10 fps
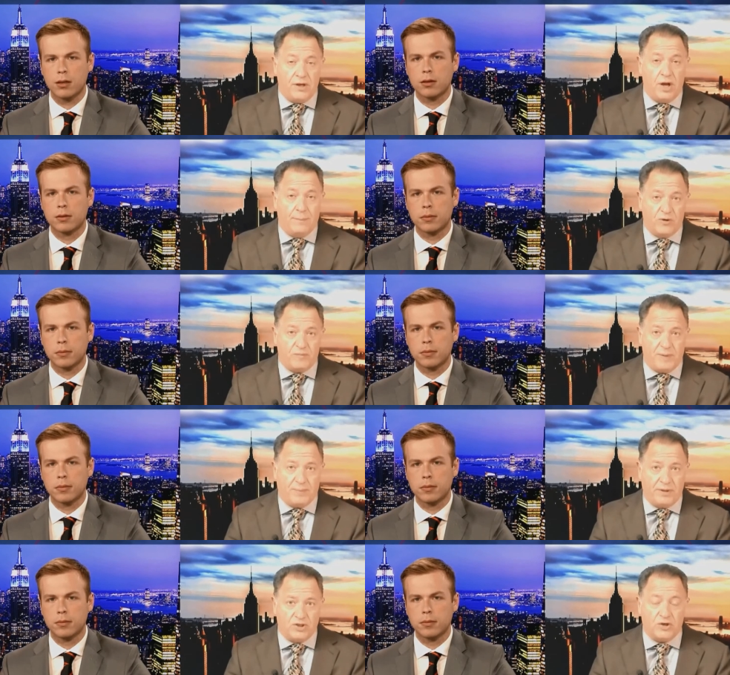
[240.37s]
Speaker 1: the number of
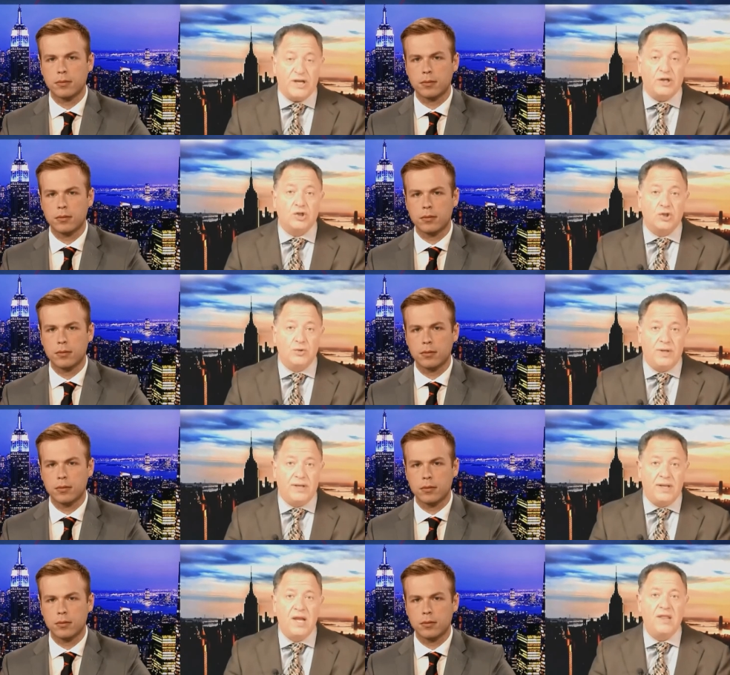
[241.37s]
people injured, including